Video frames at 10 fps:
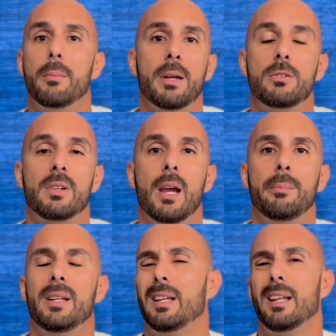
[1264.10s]
the best you can
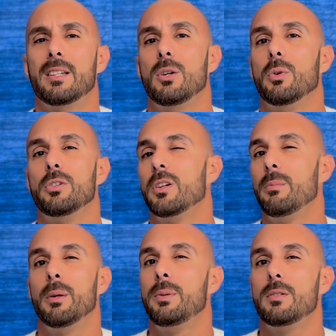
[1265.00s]
be, and then next year, what, you're going
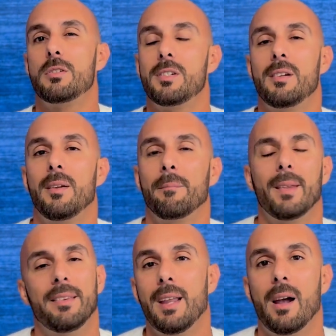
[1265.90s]
to be a piece of shit?
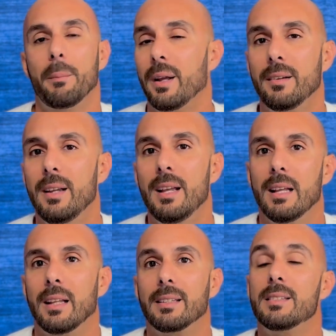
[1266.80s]
Nah, man.
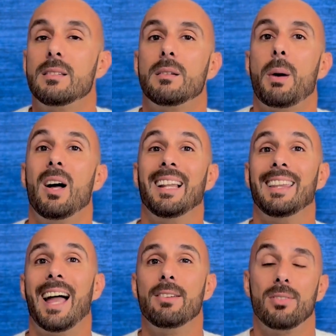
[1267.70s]
Like, this is about a
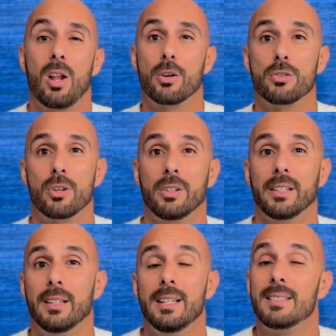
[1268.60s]
lifelong journey.
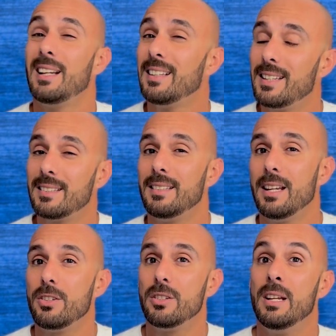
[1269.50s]
It's not a
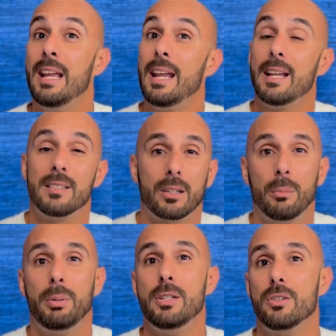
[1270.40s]
destination. It's a
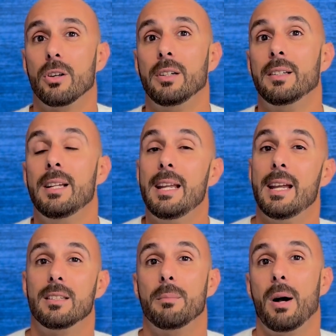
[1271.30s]
complete journey.
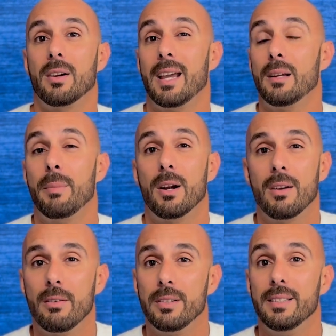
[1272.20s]
It's about getting
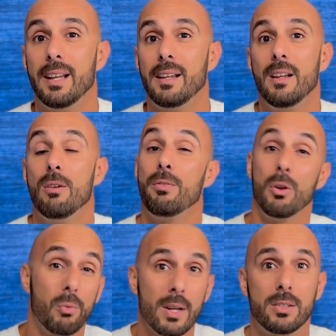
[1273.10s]
better every day for
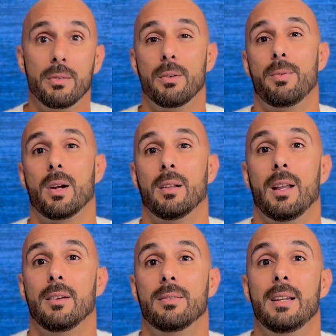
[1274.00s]
the rest of your fucking
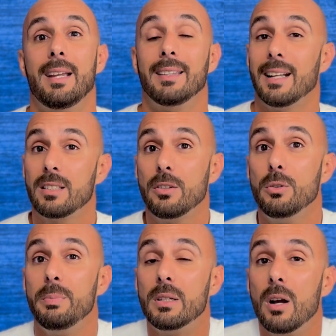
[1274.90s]
life. That's how
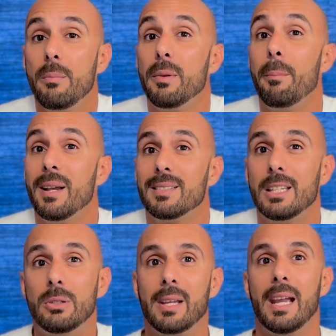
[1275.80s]
you become the best
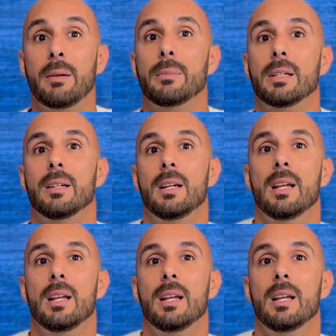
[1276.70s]
that you can be.